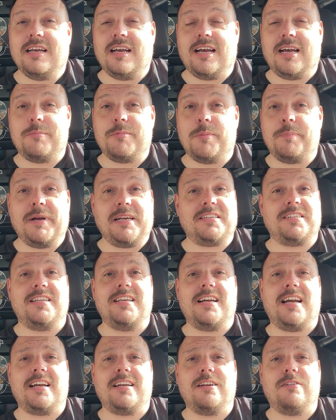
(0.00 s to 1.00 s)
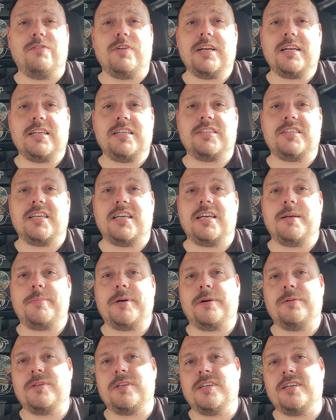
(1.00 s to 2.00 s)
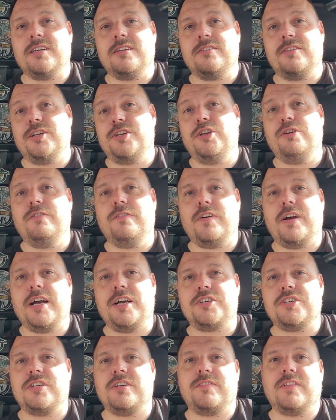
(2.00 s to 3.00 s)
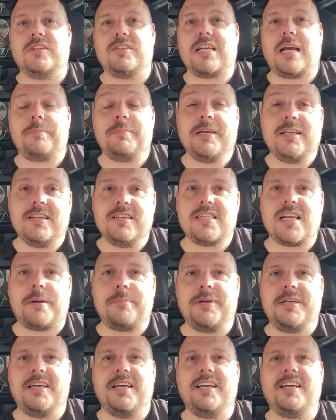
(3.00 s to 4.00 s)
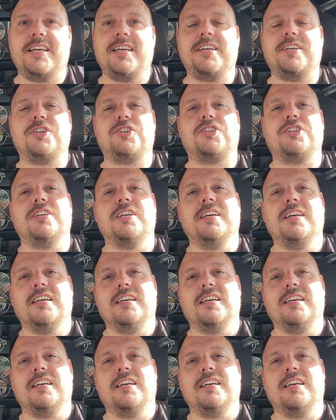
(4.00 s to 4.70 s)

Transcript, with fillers: Um, the best thing I can really say about the, the new version of the Zappi, the Zappi H,